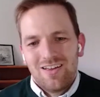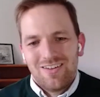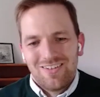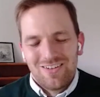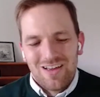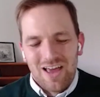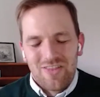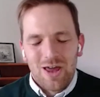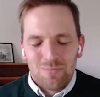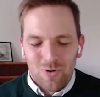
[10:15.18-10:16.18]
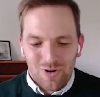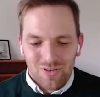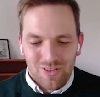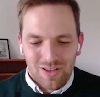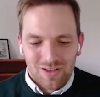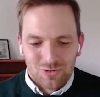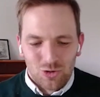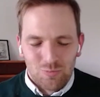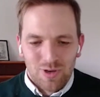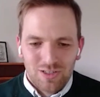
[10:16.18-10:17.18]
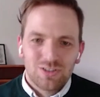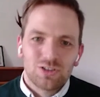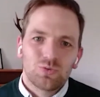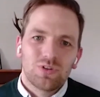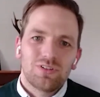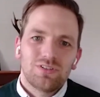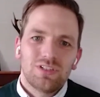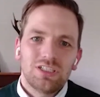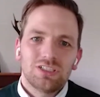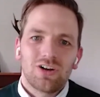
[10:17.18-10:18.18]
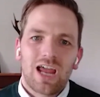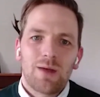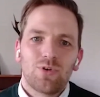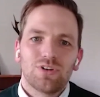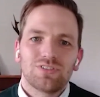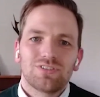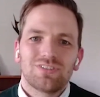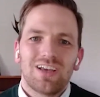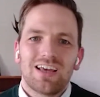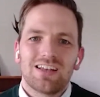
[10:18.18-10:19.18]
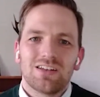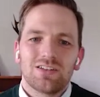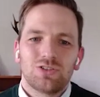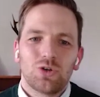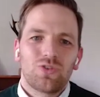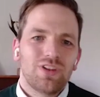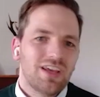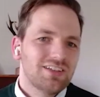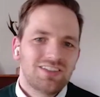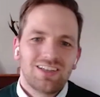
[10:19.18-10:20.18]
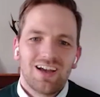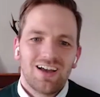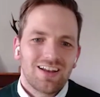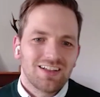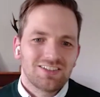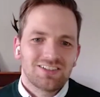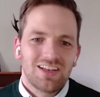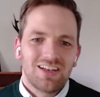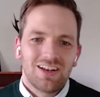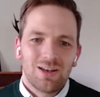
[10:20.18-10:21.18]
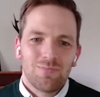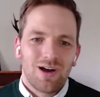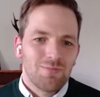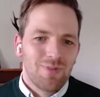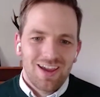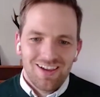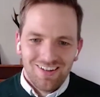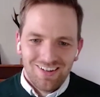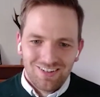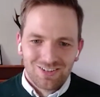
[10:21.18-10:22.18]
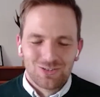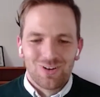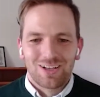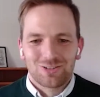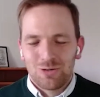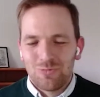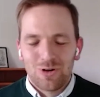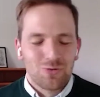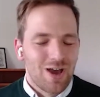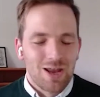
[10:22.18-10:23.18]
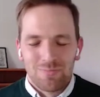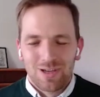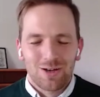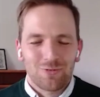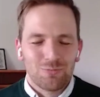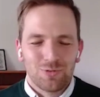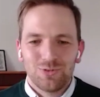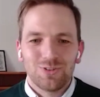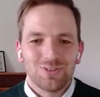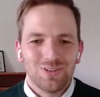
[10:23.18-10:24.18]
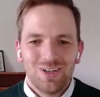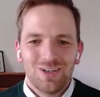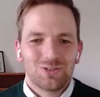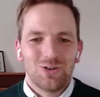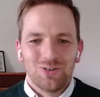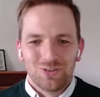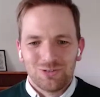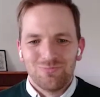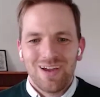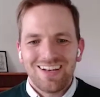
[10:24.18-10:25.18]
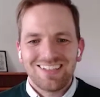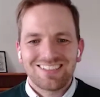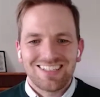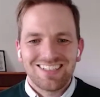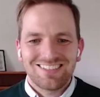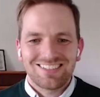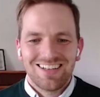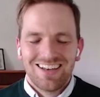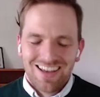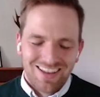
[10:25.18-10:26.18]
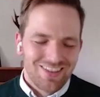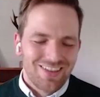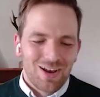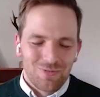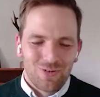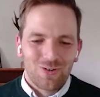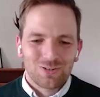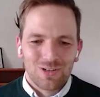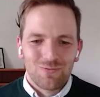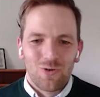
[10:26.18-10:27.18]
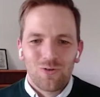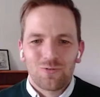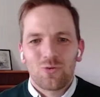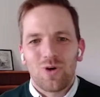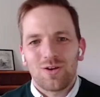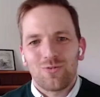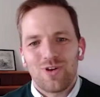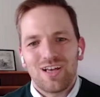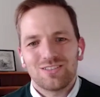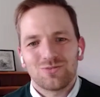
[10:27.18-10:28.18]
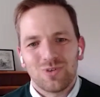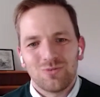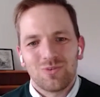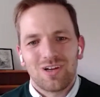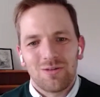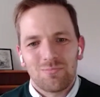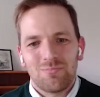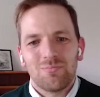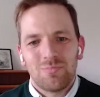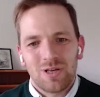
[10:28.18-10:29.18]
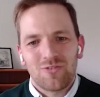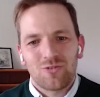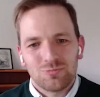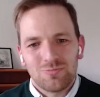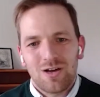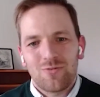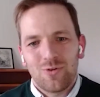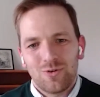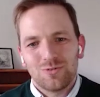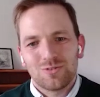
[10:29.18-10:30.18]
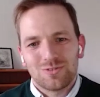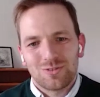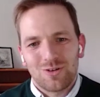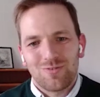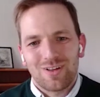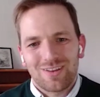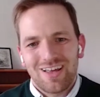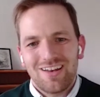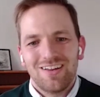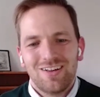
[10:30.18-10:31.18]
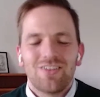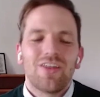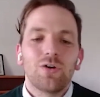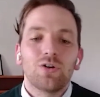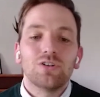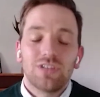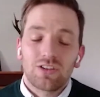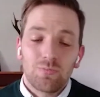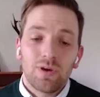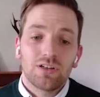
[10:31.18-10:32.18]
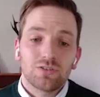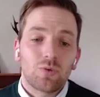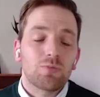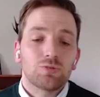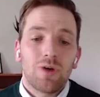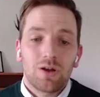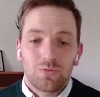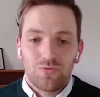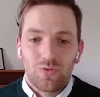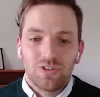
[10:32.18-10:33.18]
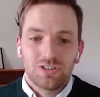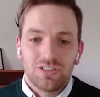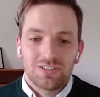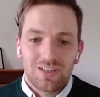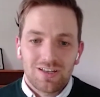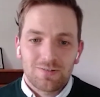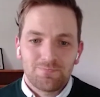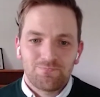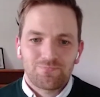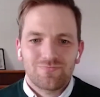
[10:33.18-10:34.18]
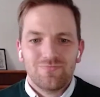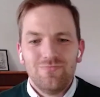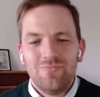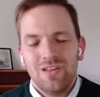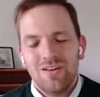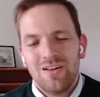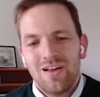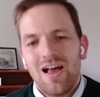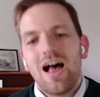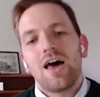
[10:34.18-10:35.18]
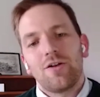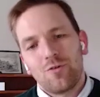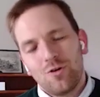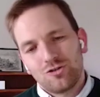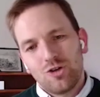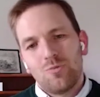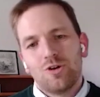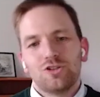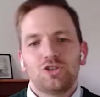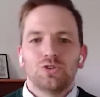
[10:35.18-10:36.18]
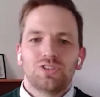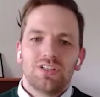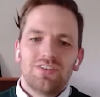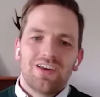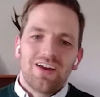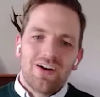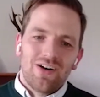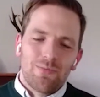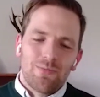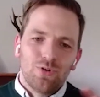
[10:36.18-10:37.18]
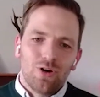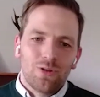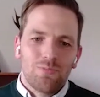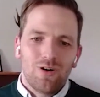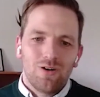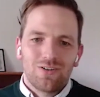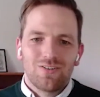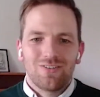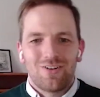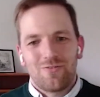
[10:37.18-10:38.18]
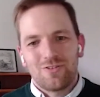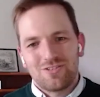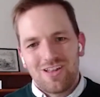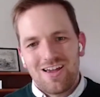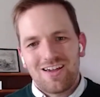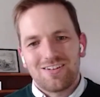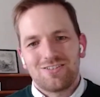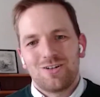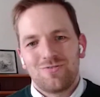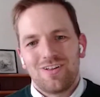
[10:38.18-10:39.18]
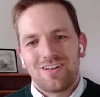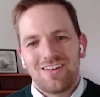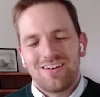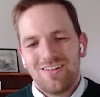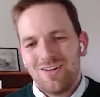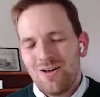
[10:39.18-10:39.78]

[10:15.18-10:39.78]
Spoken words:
At that point, they took pictures with digital cameras and took the SD card and sent it in by mail to like someone who had a big enough computer to manage this. That of course evolved quite fast when we got better smartphones and stuff like that. That you could take the pictures from the smartphone instead. And of course, someone should sit there and put on the polygon of the stack and stuff like that.